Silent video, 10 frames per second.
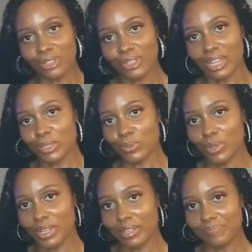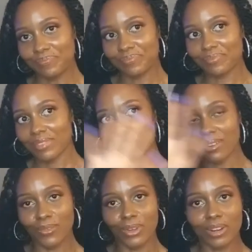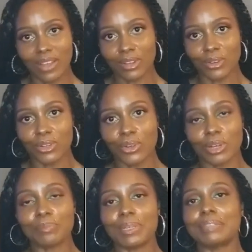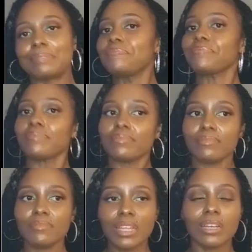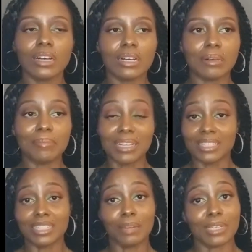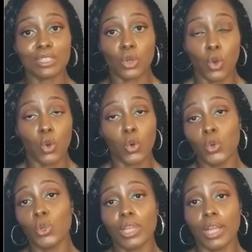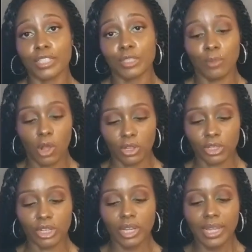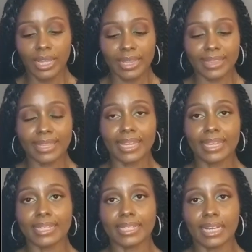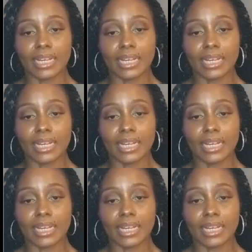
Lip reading: show you guys what I've got going on, but my stomach is a whole lot smaller than